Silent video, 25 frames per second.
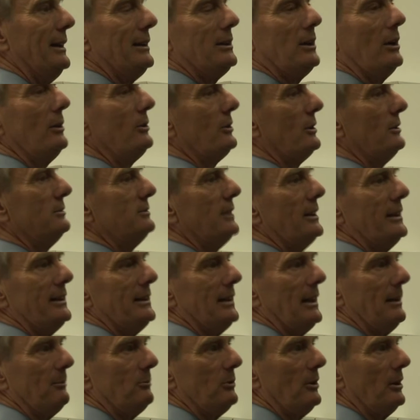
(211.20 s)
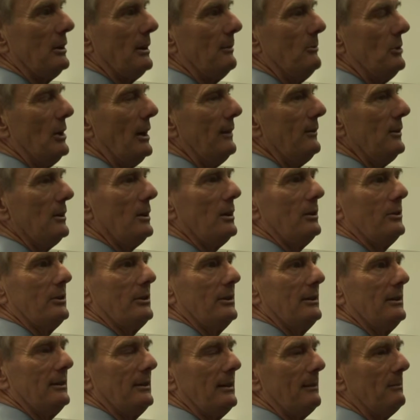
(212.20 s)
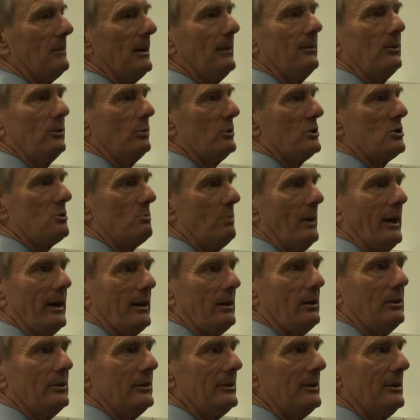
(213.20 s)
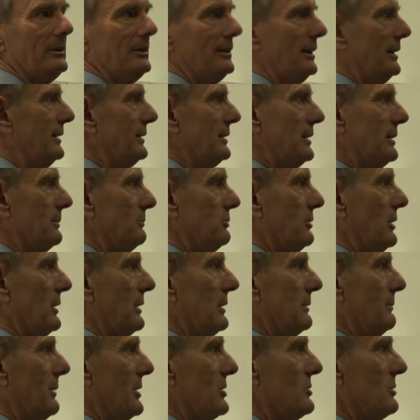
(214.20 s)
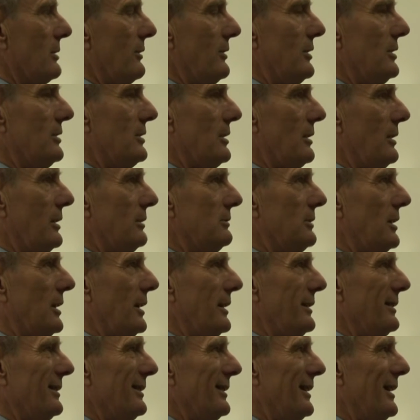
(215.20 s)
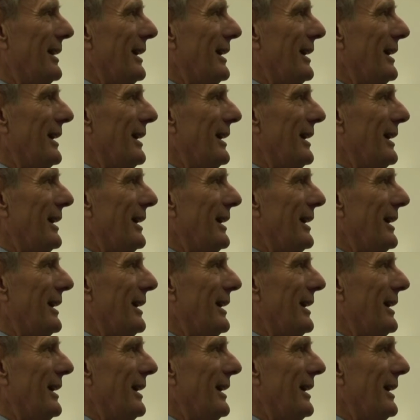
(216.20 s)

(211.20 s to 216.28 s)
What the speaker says: it goes on running that program. You have to constantly sometimes switch back into the program to make sure everything's going right.